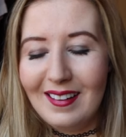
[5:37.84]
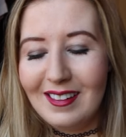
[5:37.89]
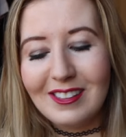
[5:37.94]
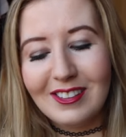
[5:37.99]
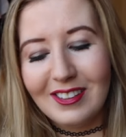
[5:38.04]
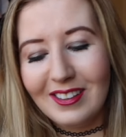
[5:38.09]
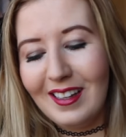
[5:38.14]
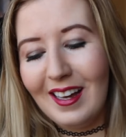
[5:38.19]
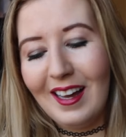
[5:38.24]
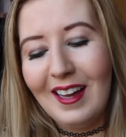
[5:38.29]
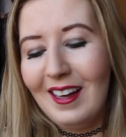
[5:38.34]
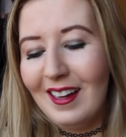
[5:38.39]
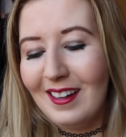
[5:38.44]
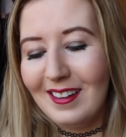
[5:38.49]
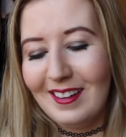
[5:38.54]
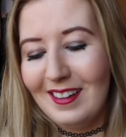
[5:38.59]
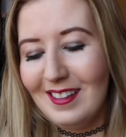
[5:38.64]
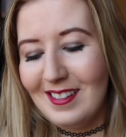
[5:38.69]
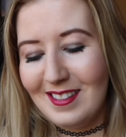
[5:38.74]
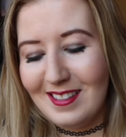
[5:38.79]
So I
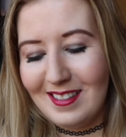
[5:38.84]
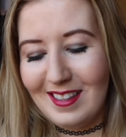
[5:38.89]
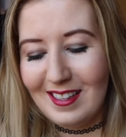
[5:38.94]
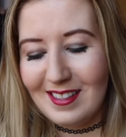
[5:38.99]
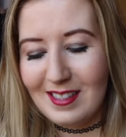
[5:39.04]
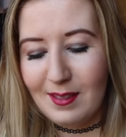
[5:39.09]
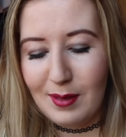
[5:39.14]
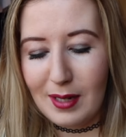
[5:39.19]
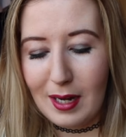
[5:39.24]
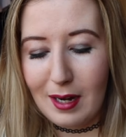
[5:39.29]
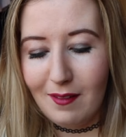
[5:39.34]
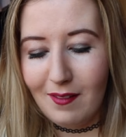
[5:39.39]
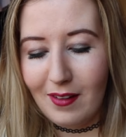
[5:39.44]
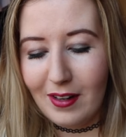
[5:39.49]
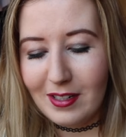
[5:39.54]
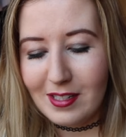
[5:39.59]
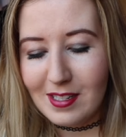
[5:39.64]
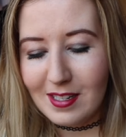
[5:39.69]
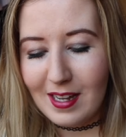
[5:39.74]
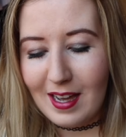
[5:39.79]
guess that's something I
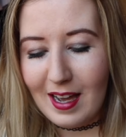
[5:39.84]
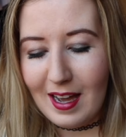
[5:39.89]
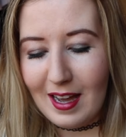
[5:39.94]
wrote.